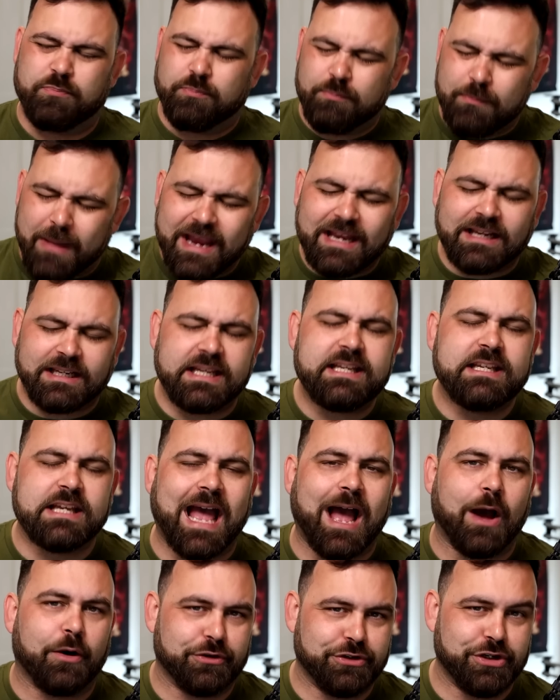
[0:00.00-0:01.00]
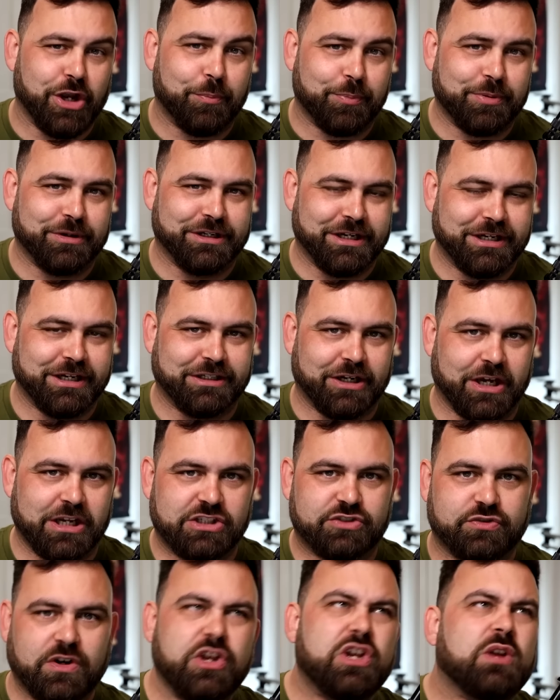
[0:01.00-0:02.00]
Mainly out on the open and in a
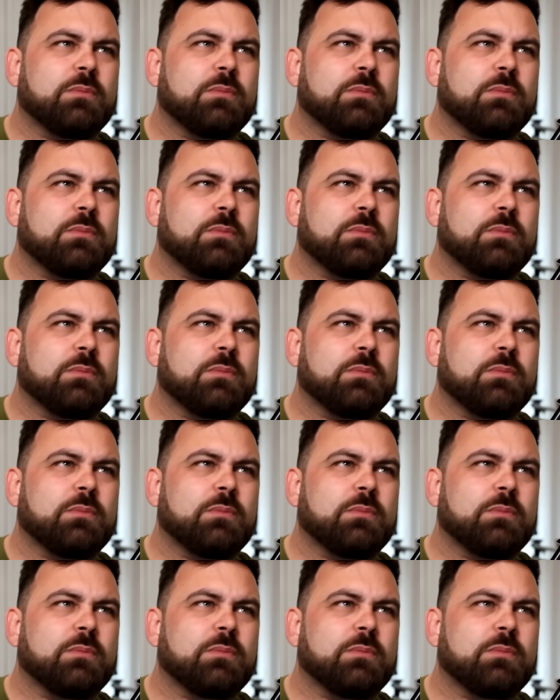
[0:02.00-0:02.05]
dice tray.